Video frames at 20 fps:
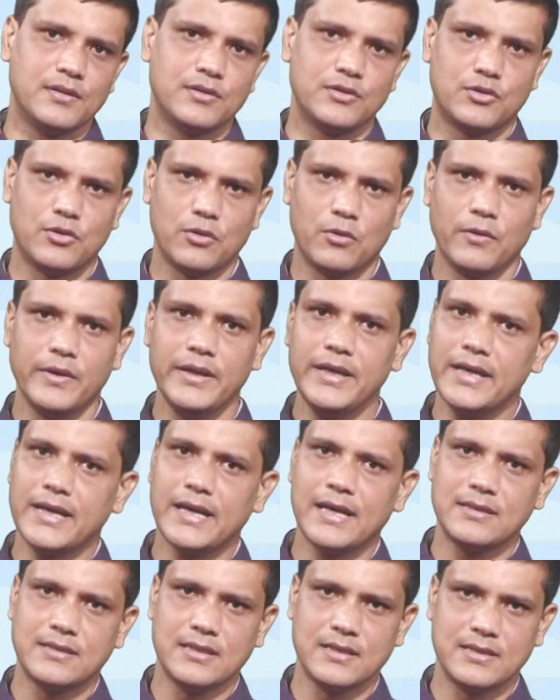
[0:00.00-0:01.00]
Through
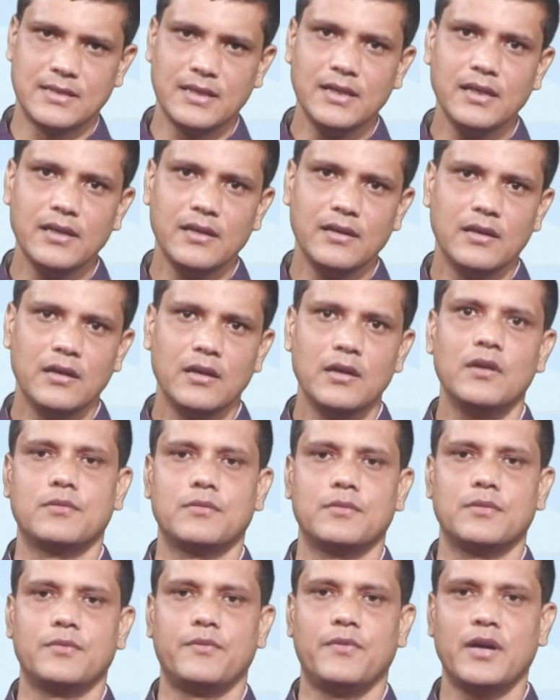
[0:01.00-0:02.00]
eKCC,
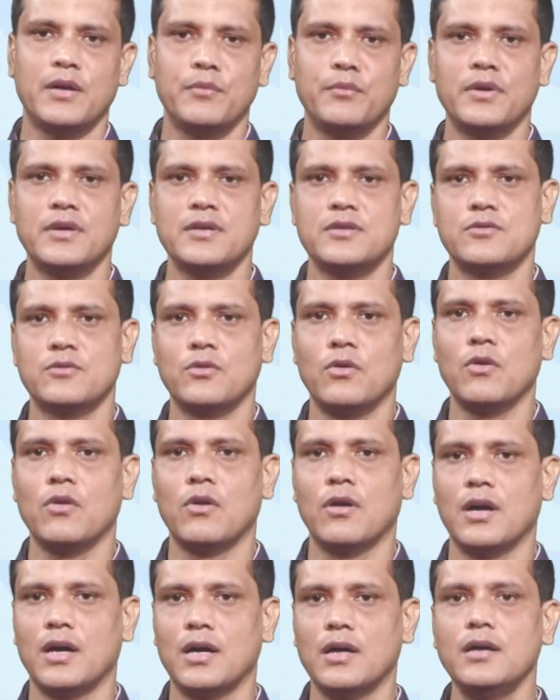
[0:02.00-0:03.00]
farmers no
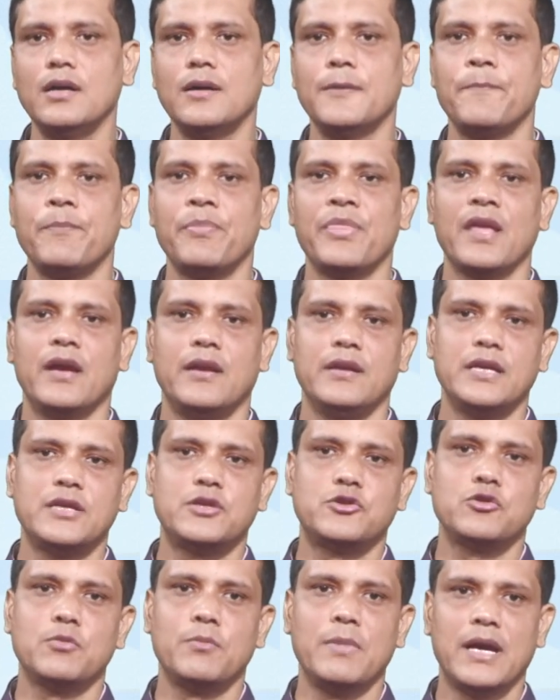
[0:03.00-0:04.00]
longer
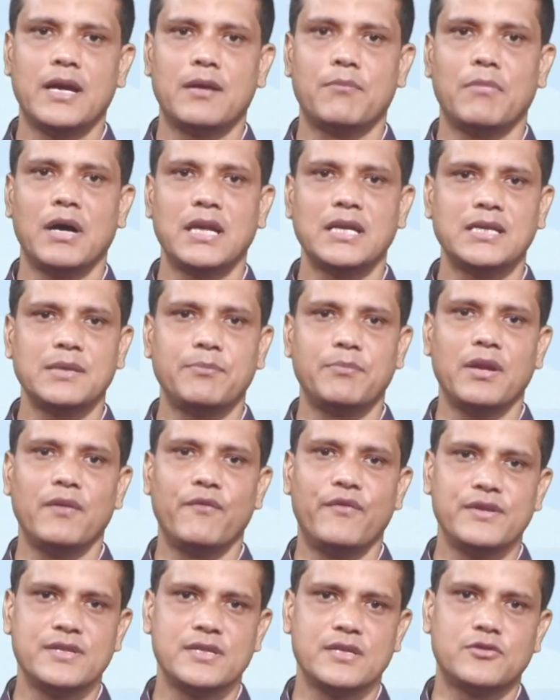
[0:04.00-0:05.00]
need to make multiple
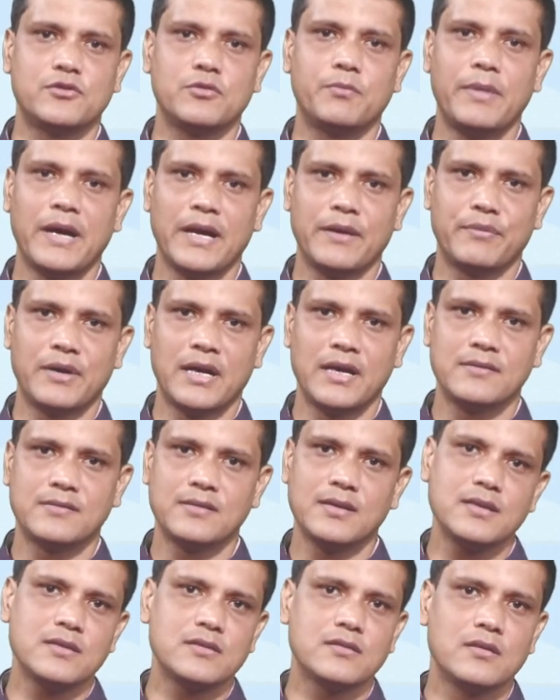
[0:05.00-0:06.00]
visits to bank
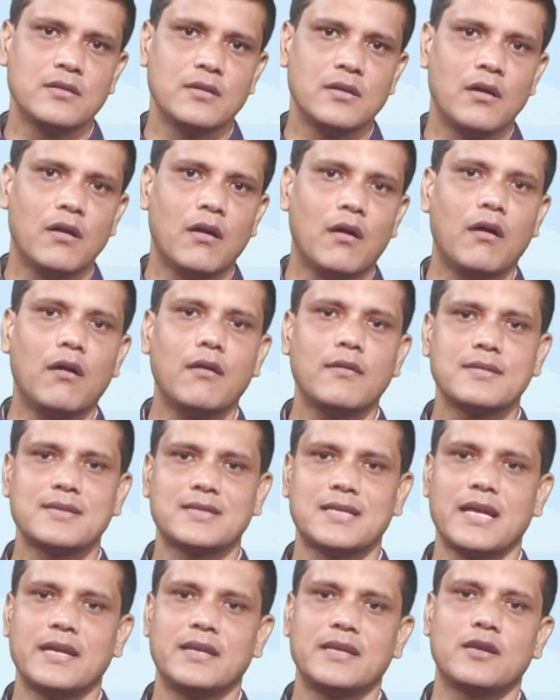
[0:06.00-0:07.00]
branches or
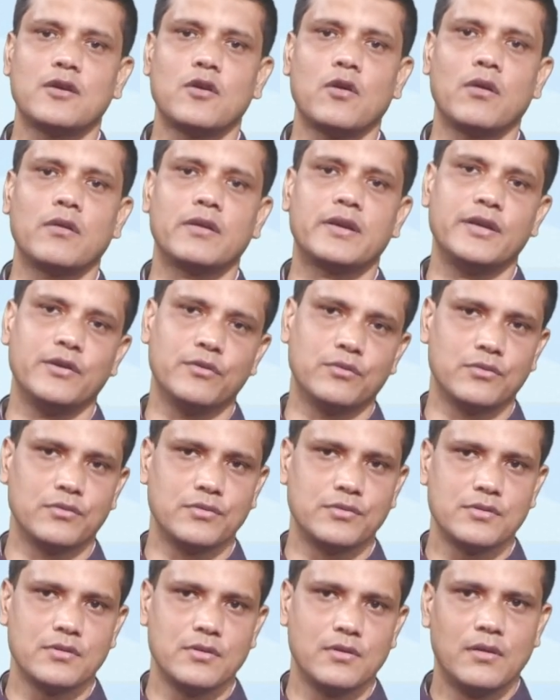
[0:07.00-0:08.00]
stand in long
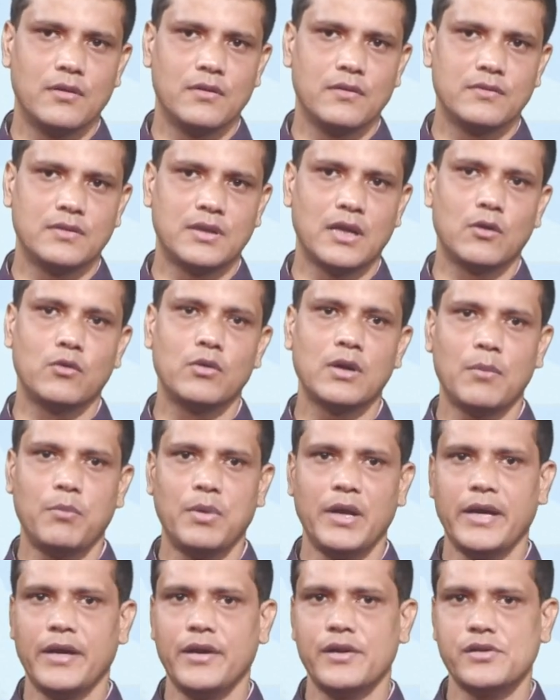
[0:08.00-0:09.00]
queues. The loan
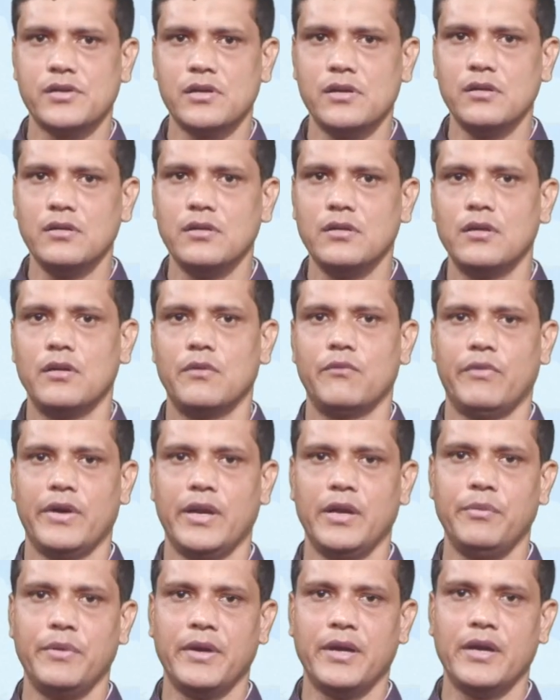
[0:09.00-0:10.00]
application,
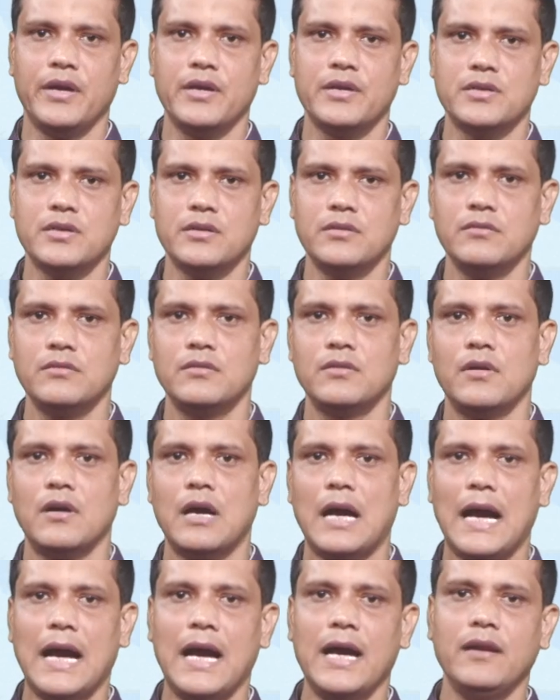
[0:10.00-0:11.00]
verification,
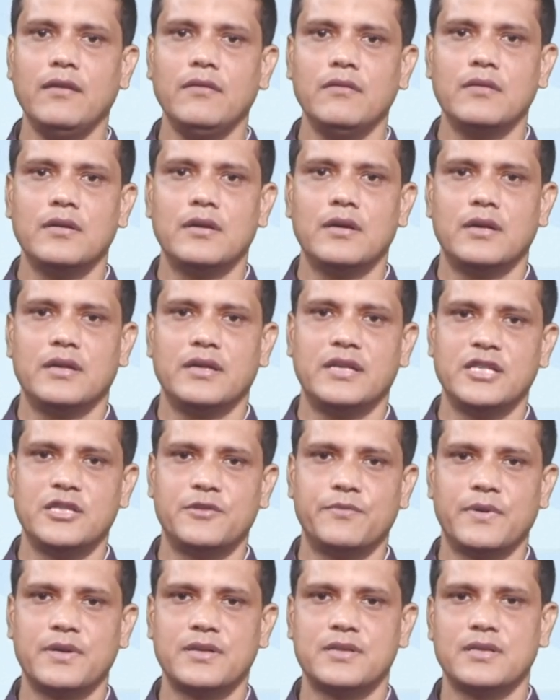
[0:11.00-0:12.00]
and
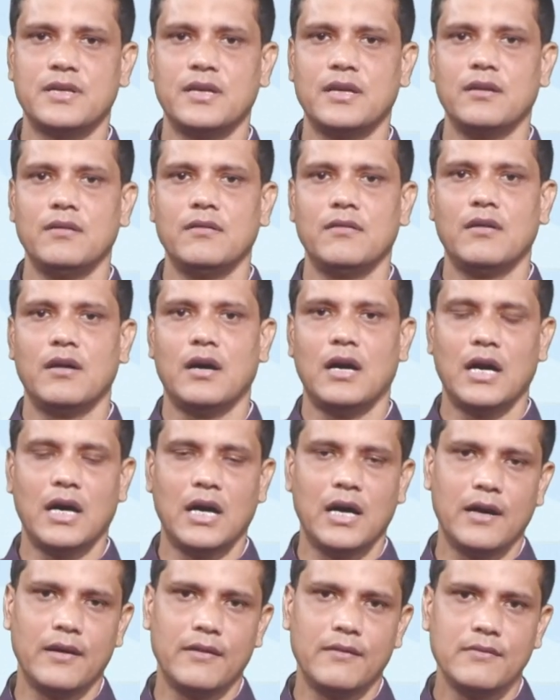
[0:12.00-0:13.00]
disbursal
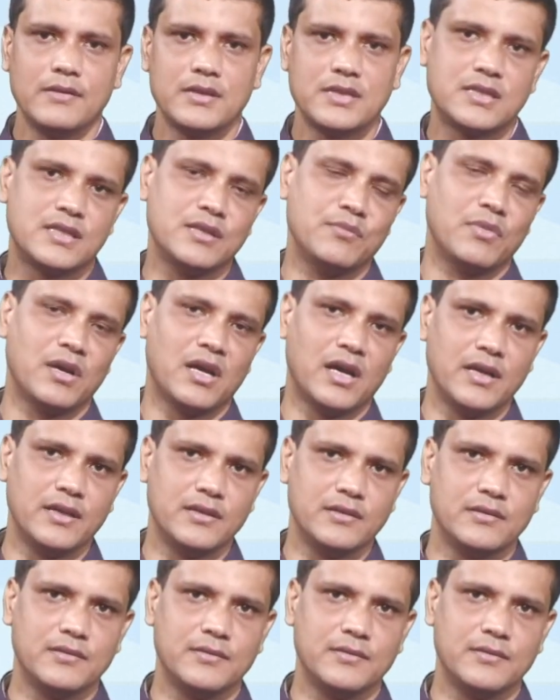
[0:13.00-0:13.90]
are streamlined.